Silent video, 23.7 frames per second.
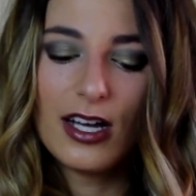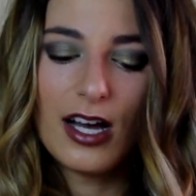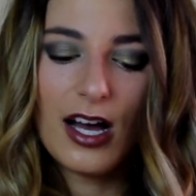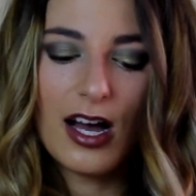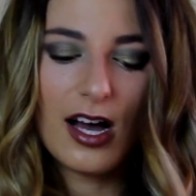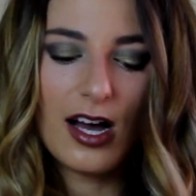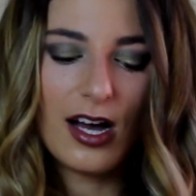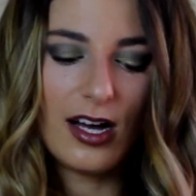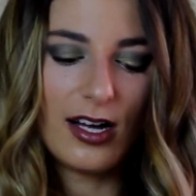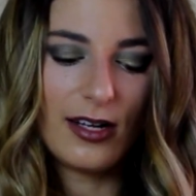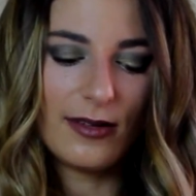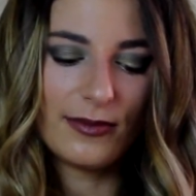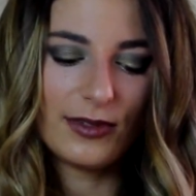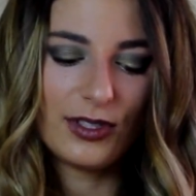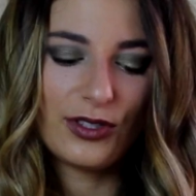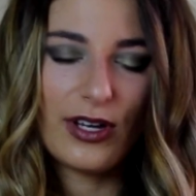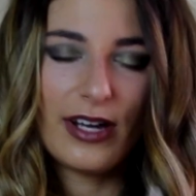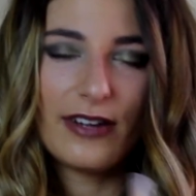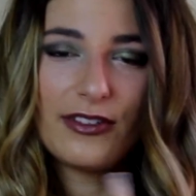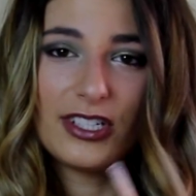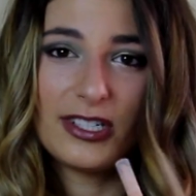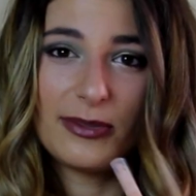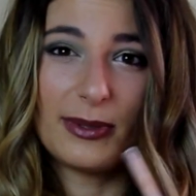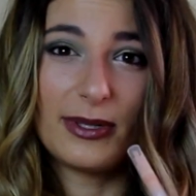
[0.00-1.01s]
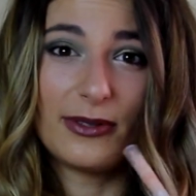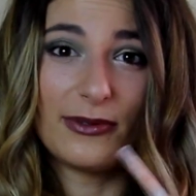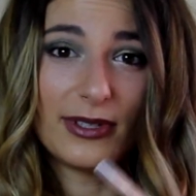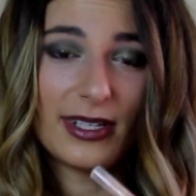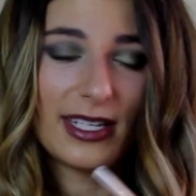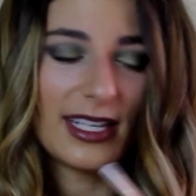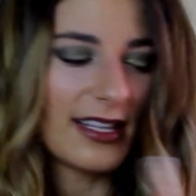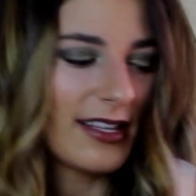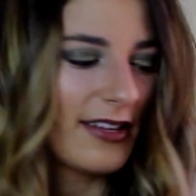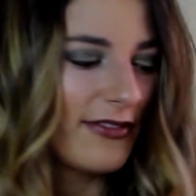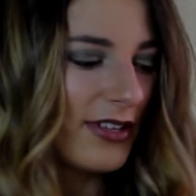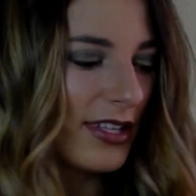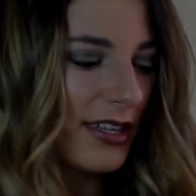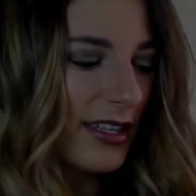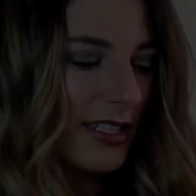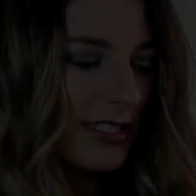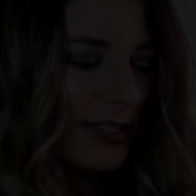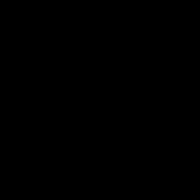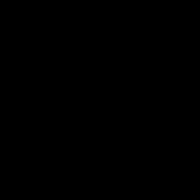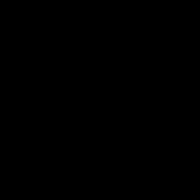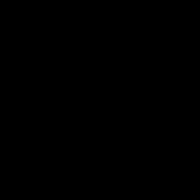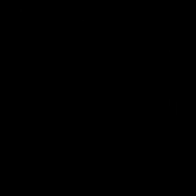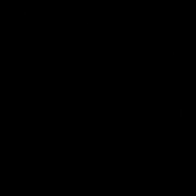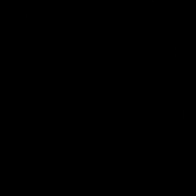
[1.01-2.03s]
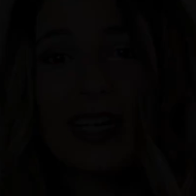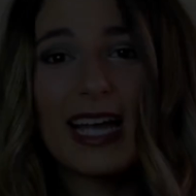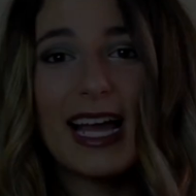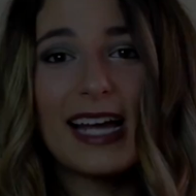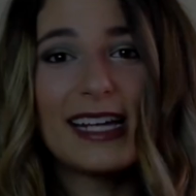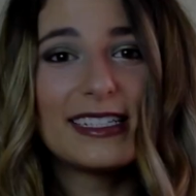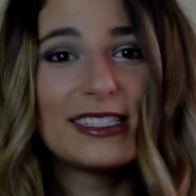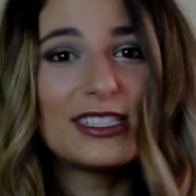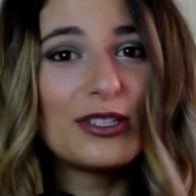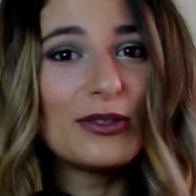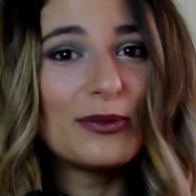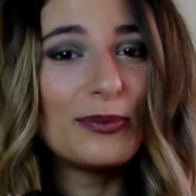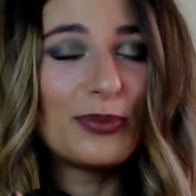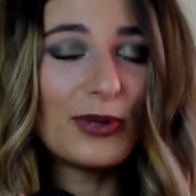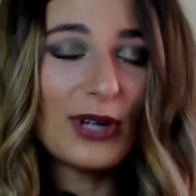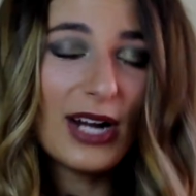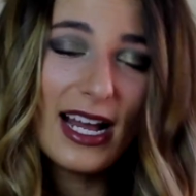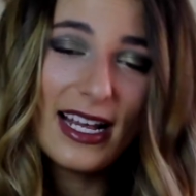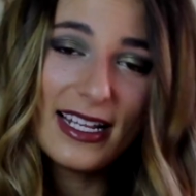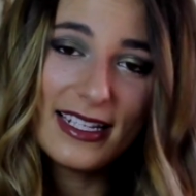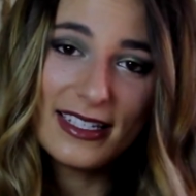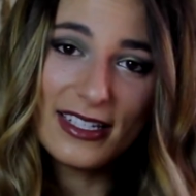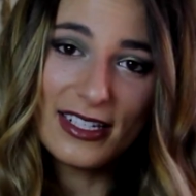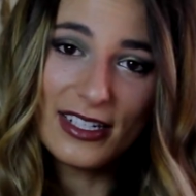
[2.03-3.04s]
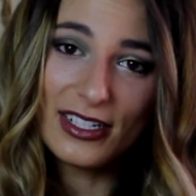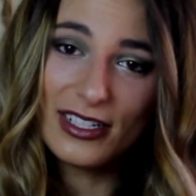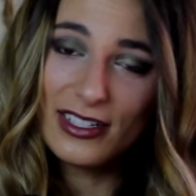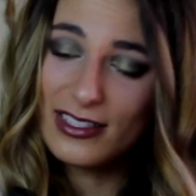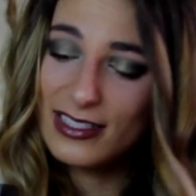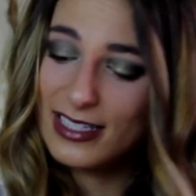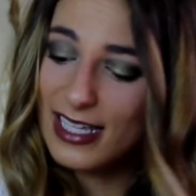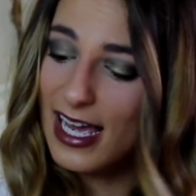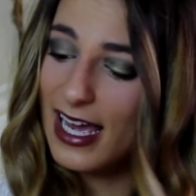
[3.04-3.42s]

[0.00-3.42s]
So I've just been really loving this one. Moving on to bronzers.